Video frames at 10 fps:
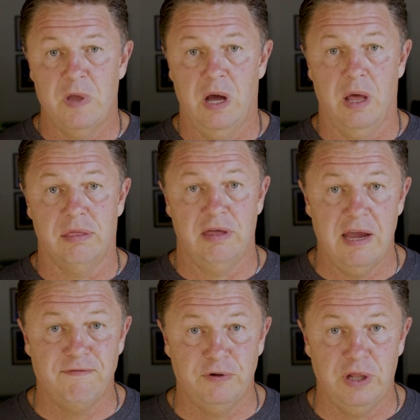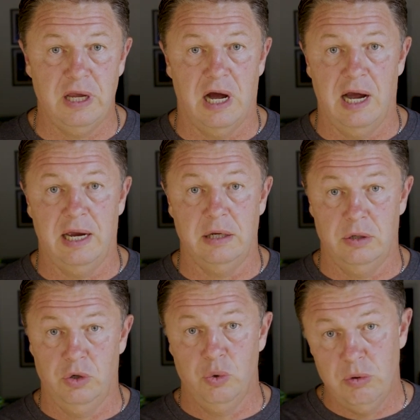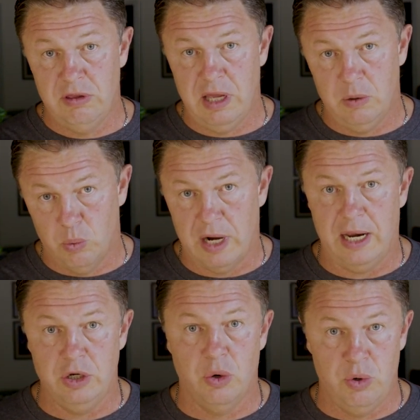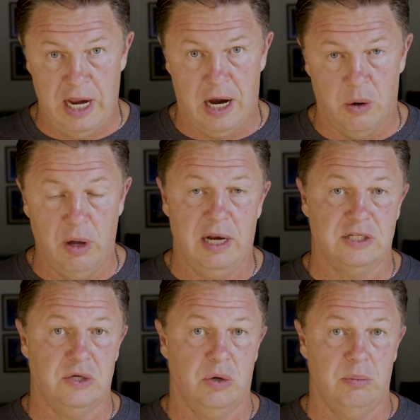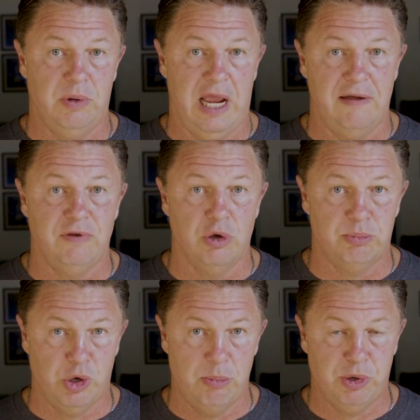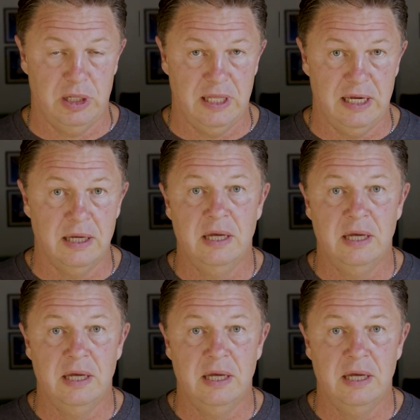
Thankfully, I knew then what I know now, and I started behaving appropriately.